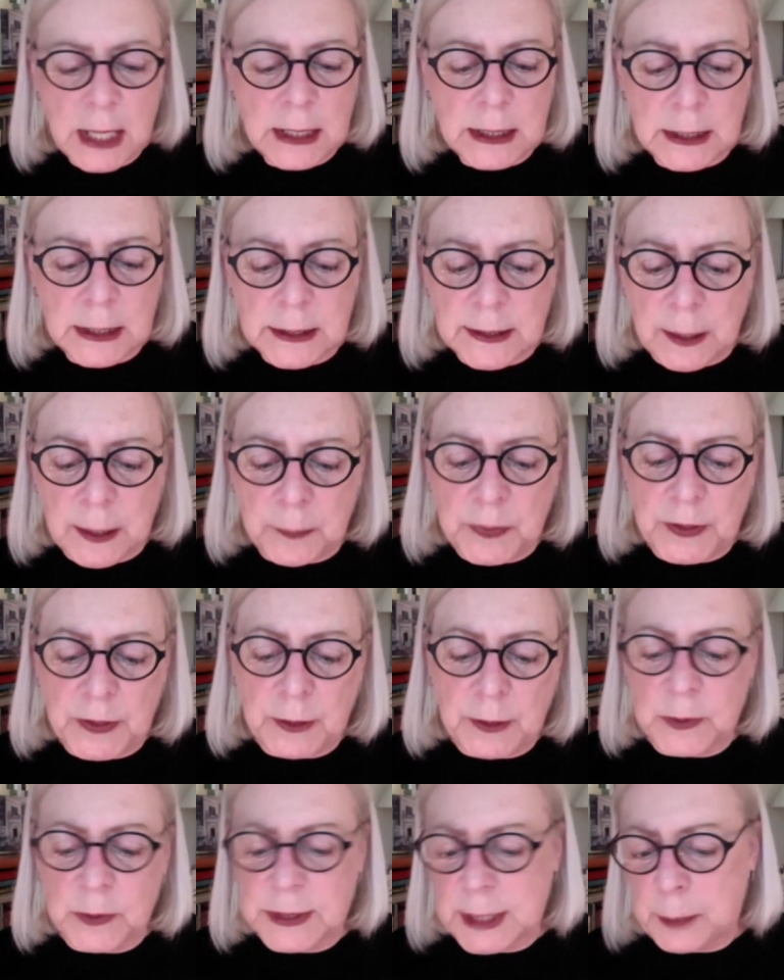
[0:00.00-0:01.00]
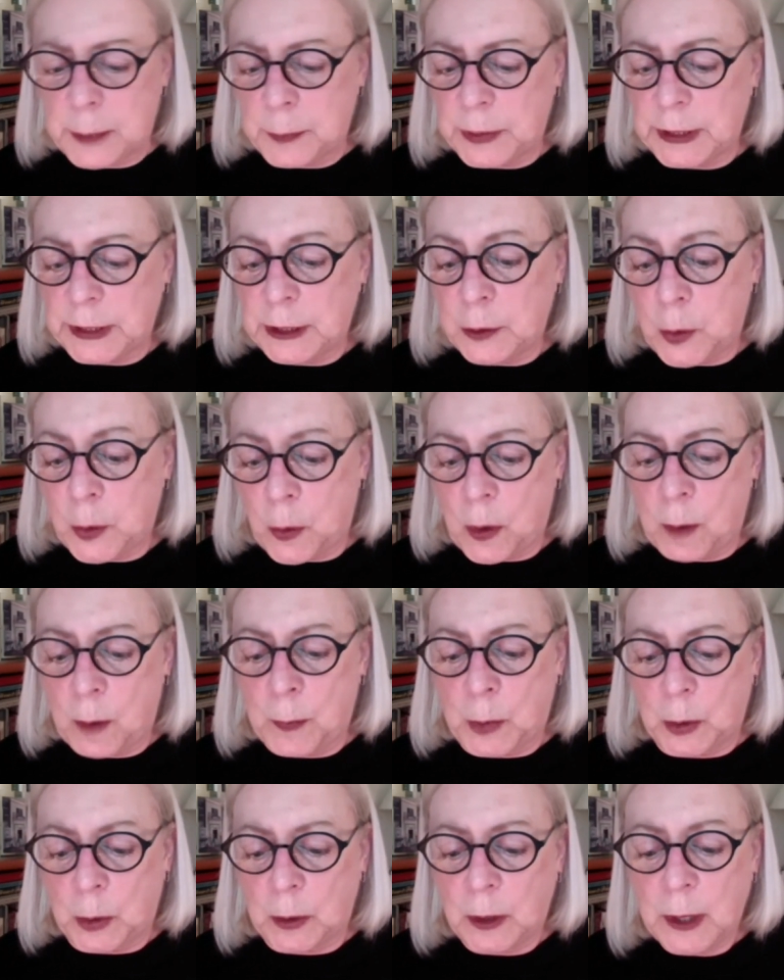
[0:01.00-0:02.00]
to something resembling
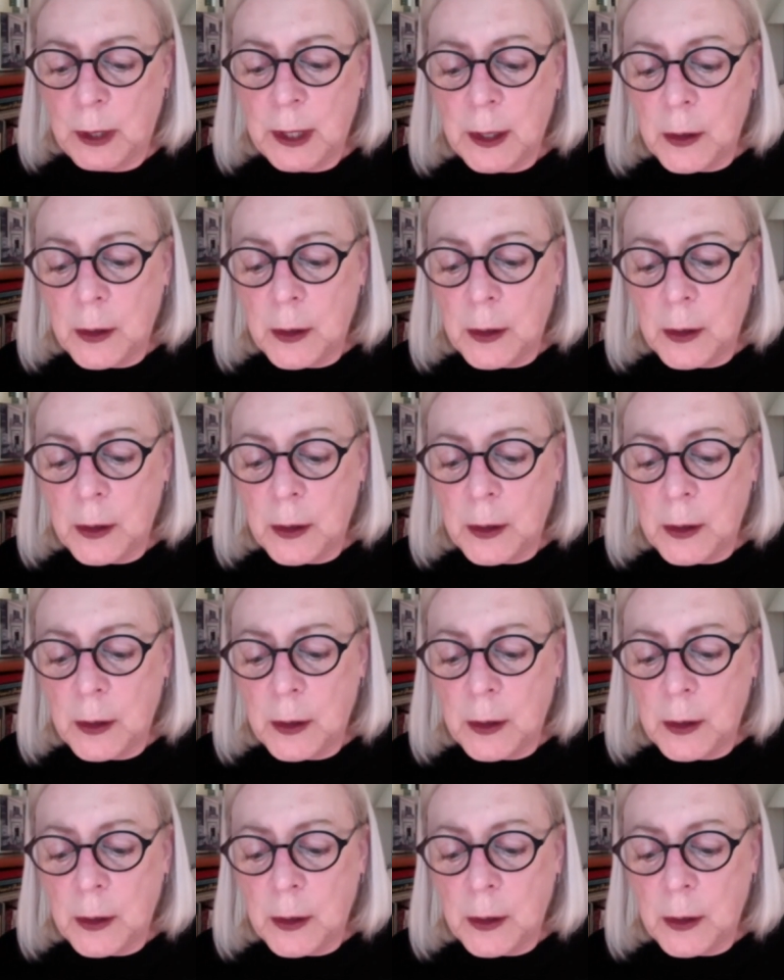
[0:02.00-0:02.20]
normal